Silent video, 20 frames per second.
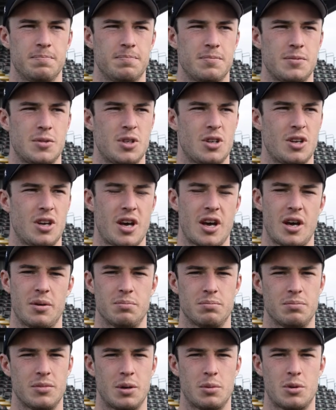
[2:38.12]
So yeah,
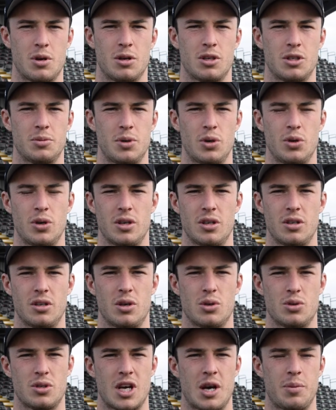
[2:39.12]
I'm contributing.
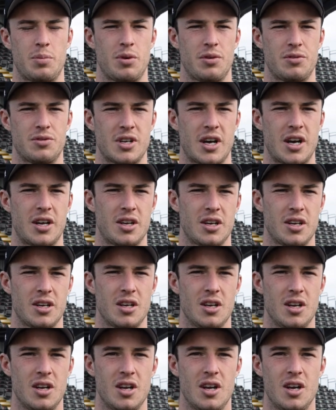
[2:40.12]
I was happy with Saturday
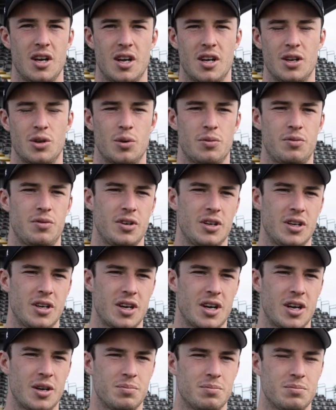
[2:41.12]
and hopefully
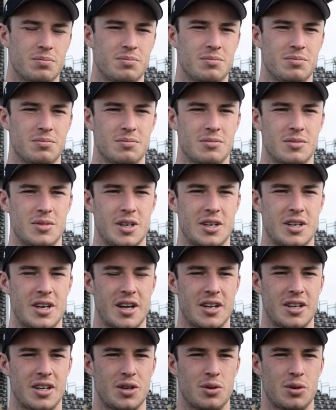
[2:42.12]

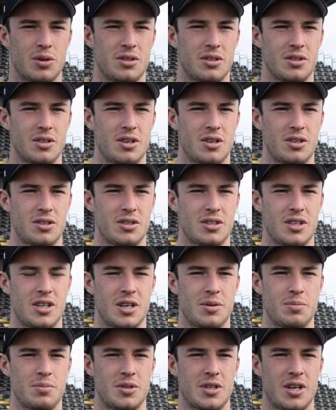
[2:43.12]
again now
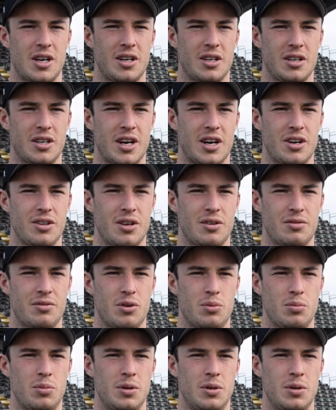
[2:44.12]
on Saturday and carrying that form.